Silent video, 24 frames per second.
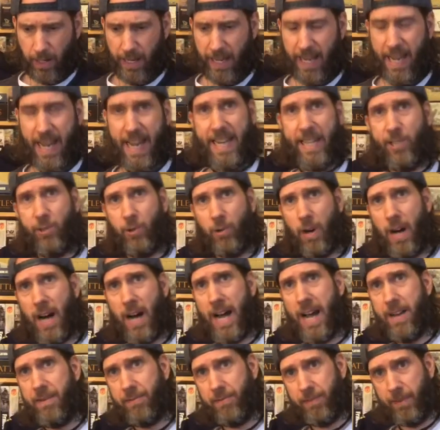a
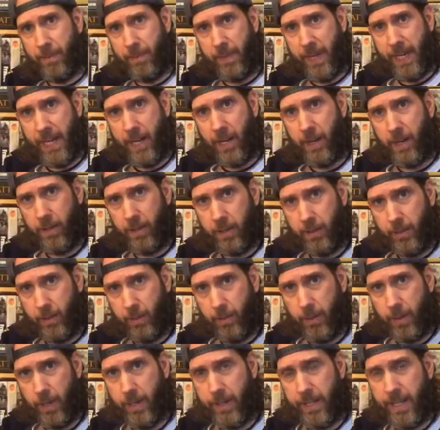drive from here to the